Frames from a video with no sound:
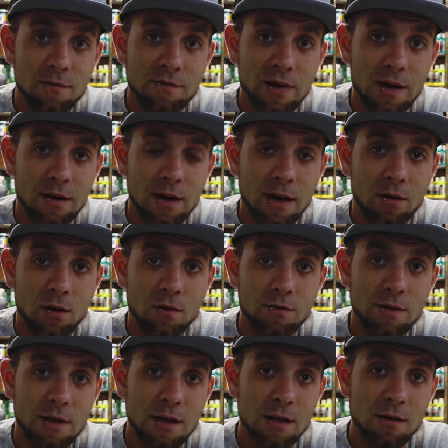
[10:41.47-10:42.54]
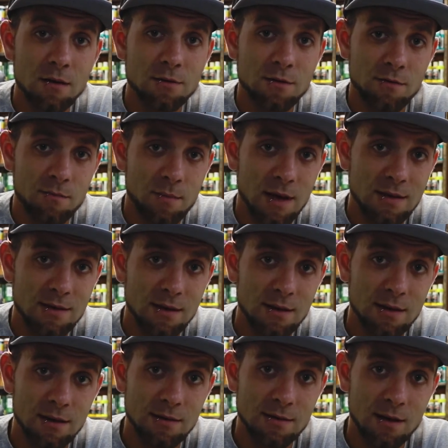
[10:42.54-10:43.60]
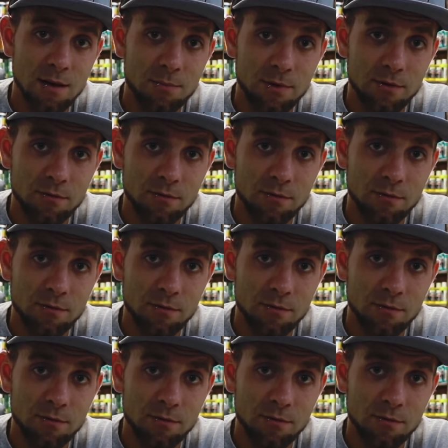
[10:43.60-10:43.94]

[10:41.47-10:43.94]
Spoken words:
figured out over the years of messing things up